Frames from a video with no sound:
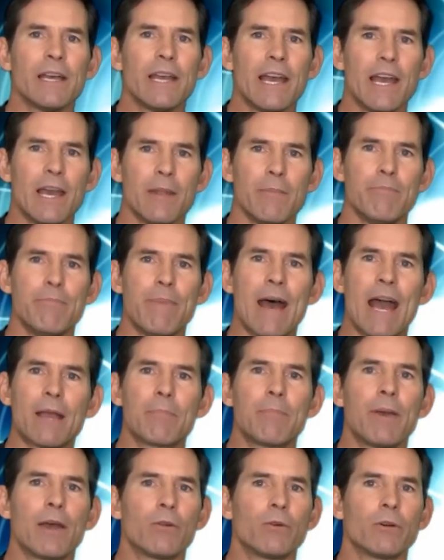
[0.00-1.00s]
and back
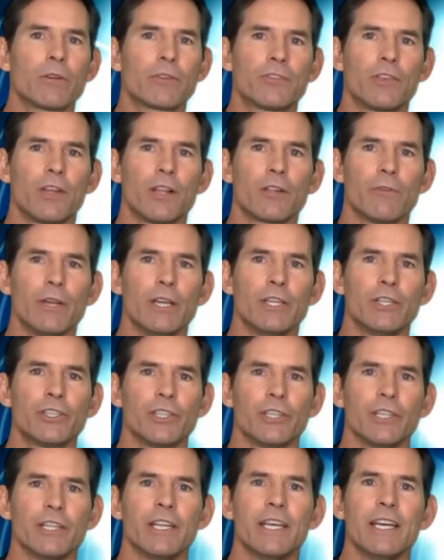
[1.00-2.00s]
pedal
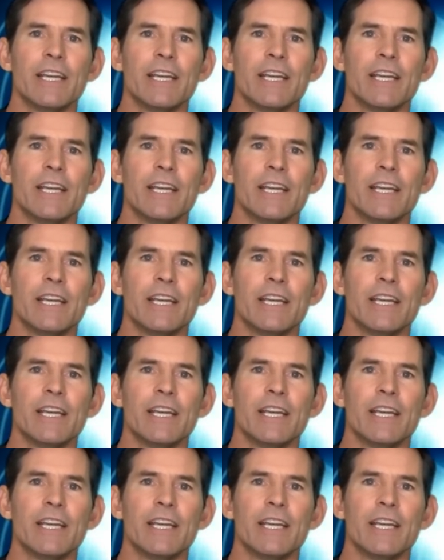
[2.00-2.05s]
acceleration